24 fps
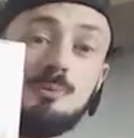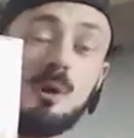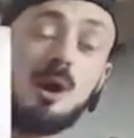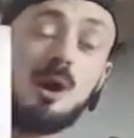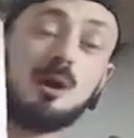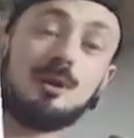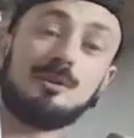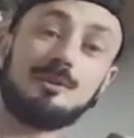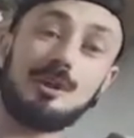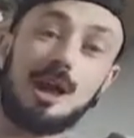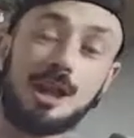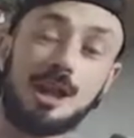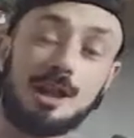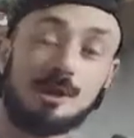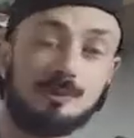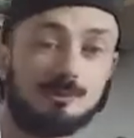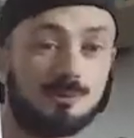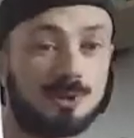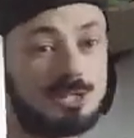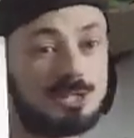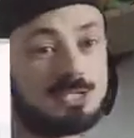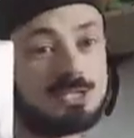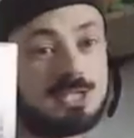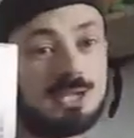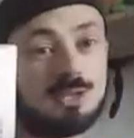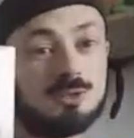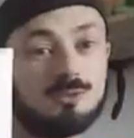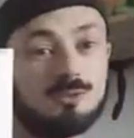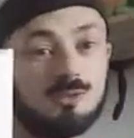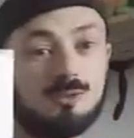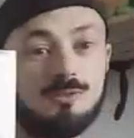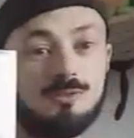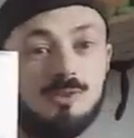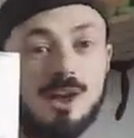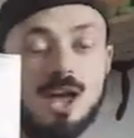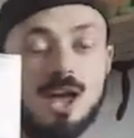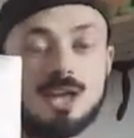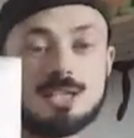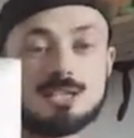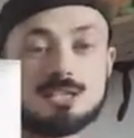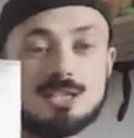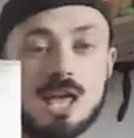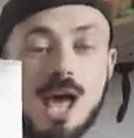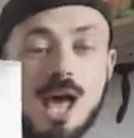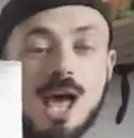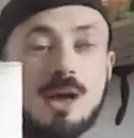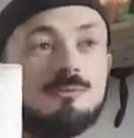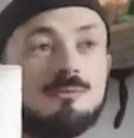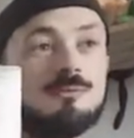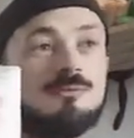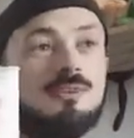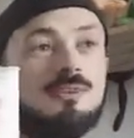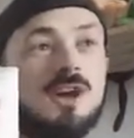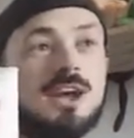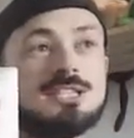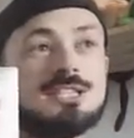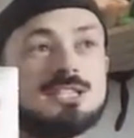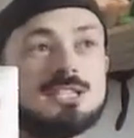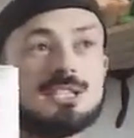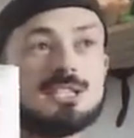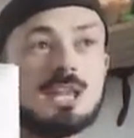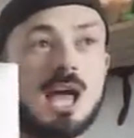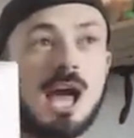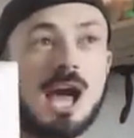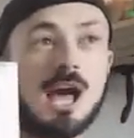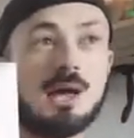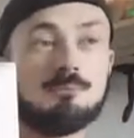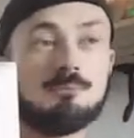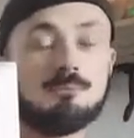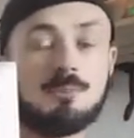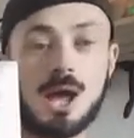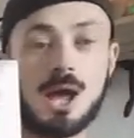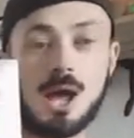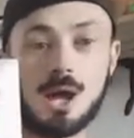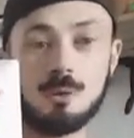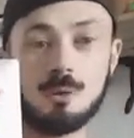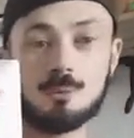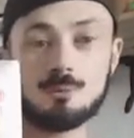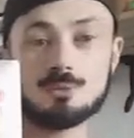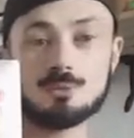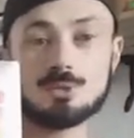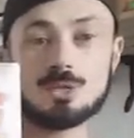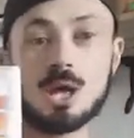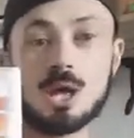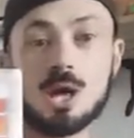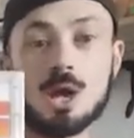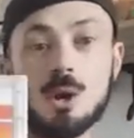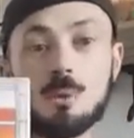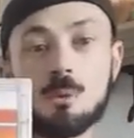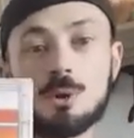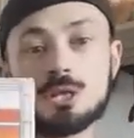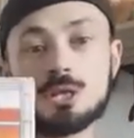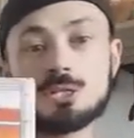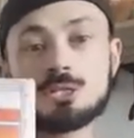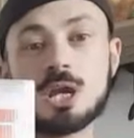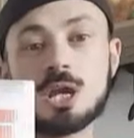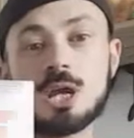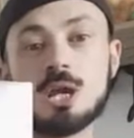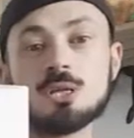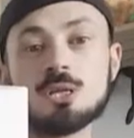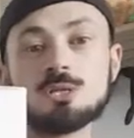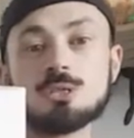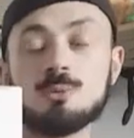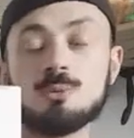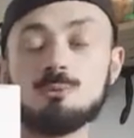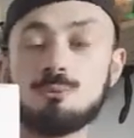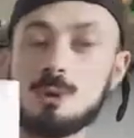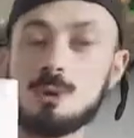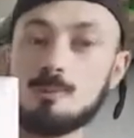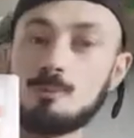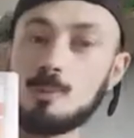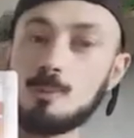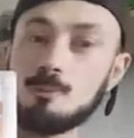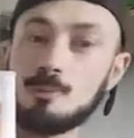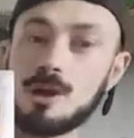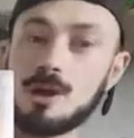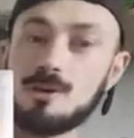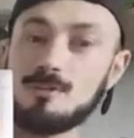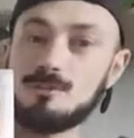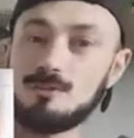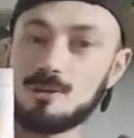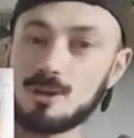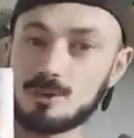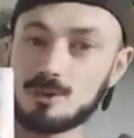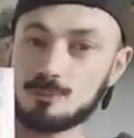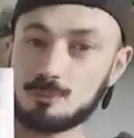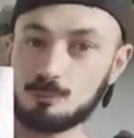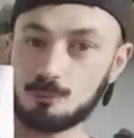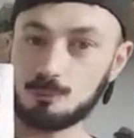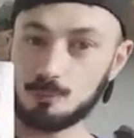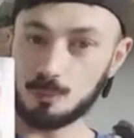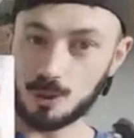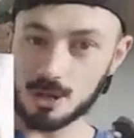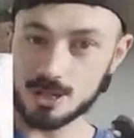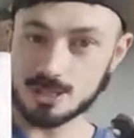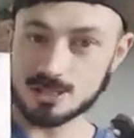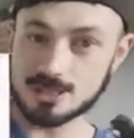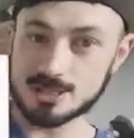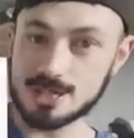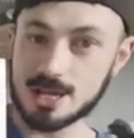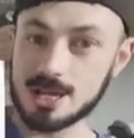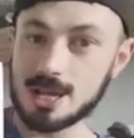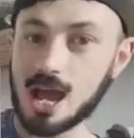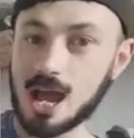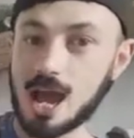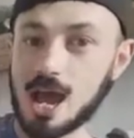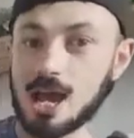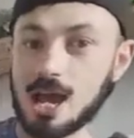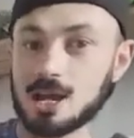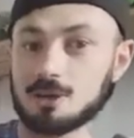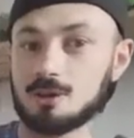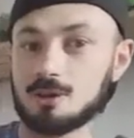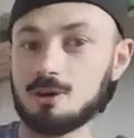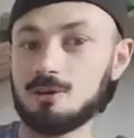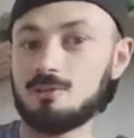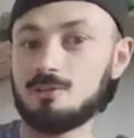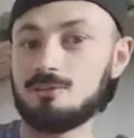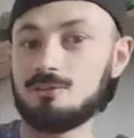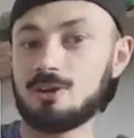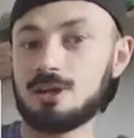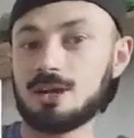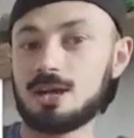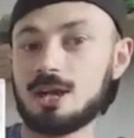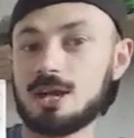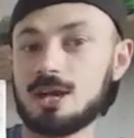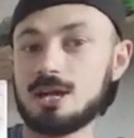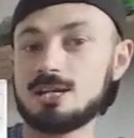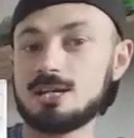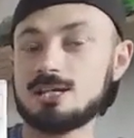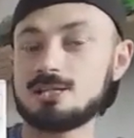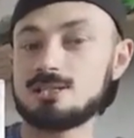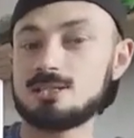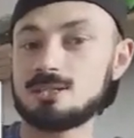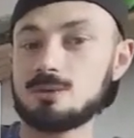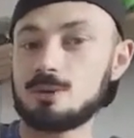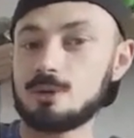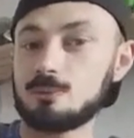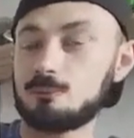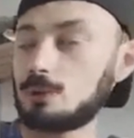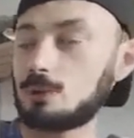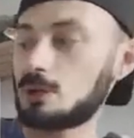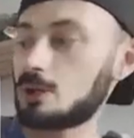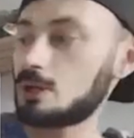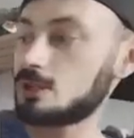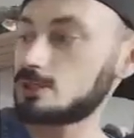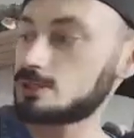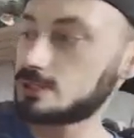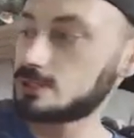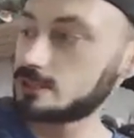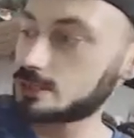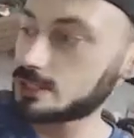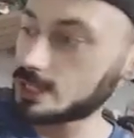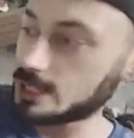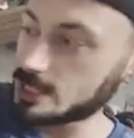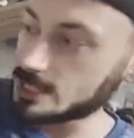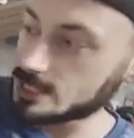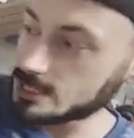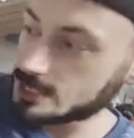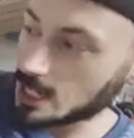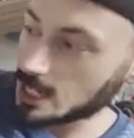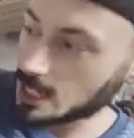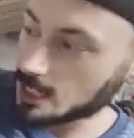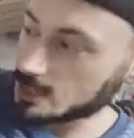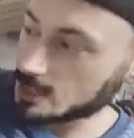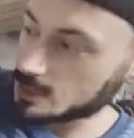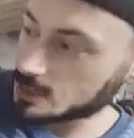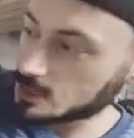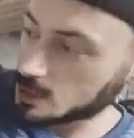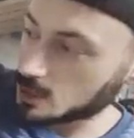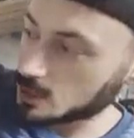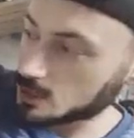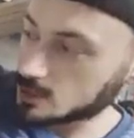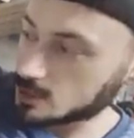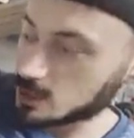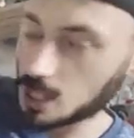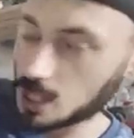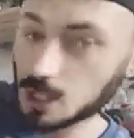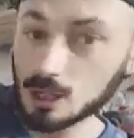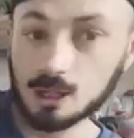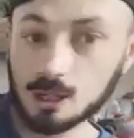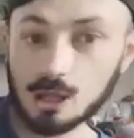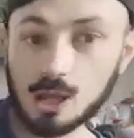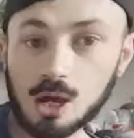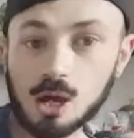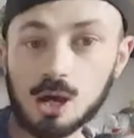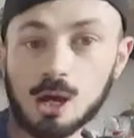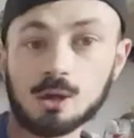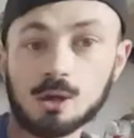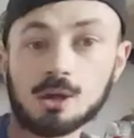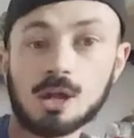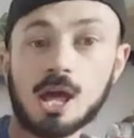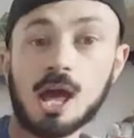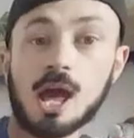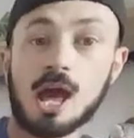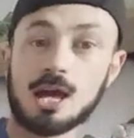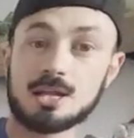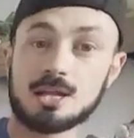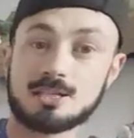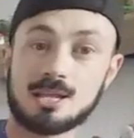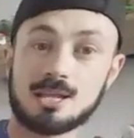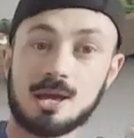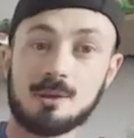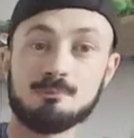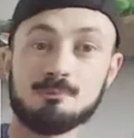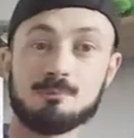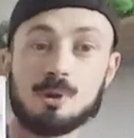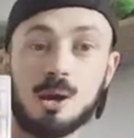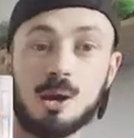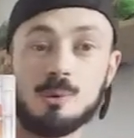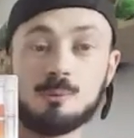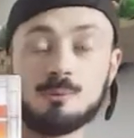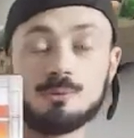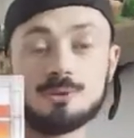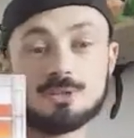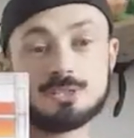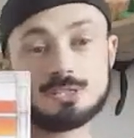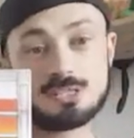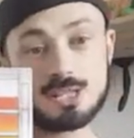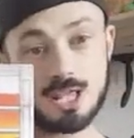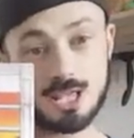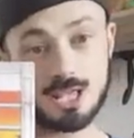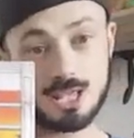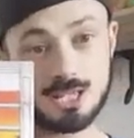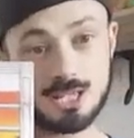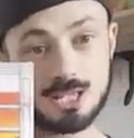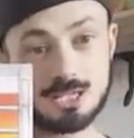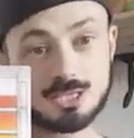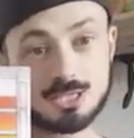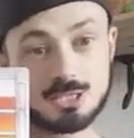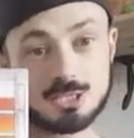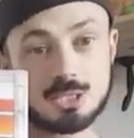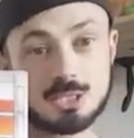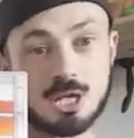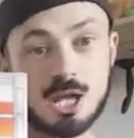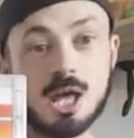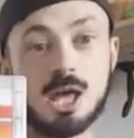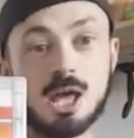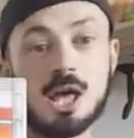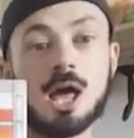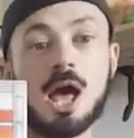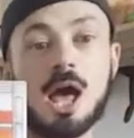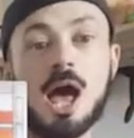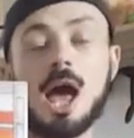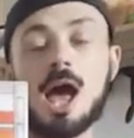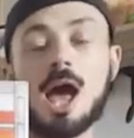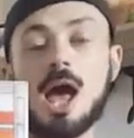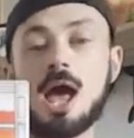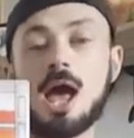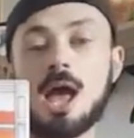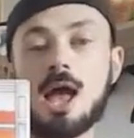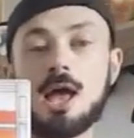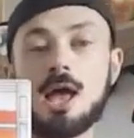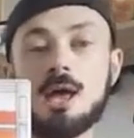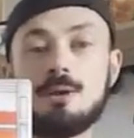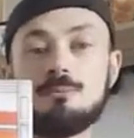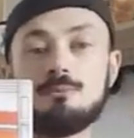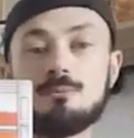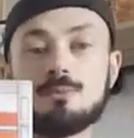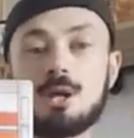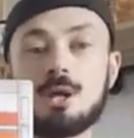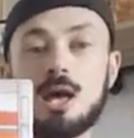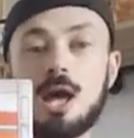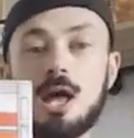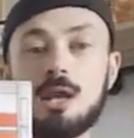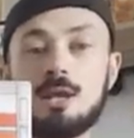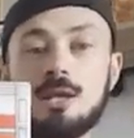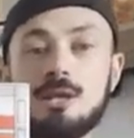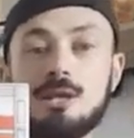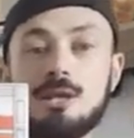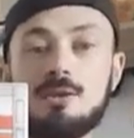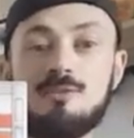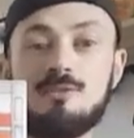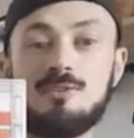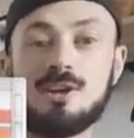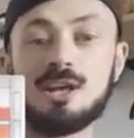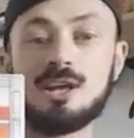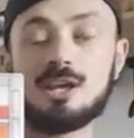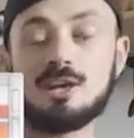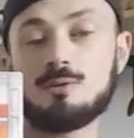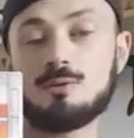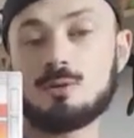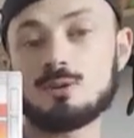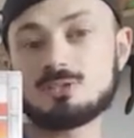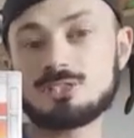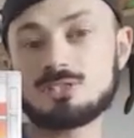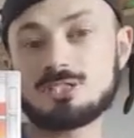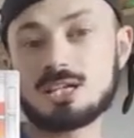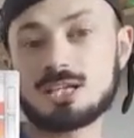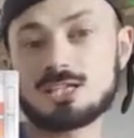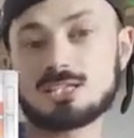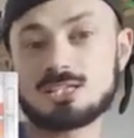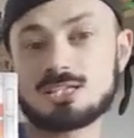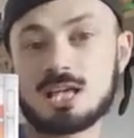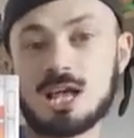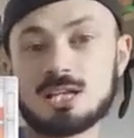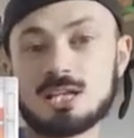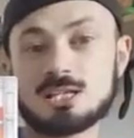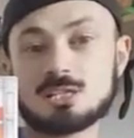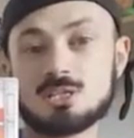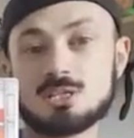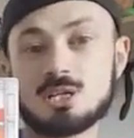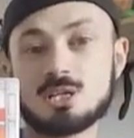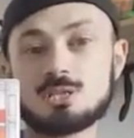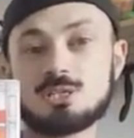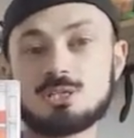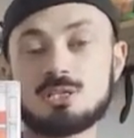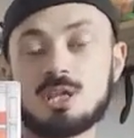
box and it retails for £39, which some people might think pricey. I don't think it is, because these dinosaurs alone are £10 each. And if you think you've got 6 dinosaurs,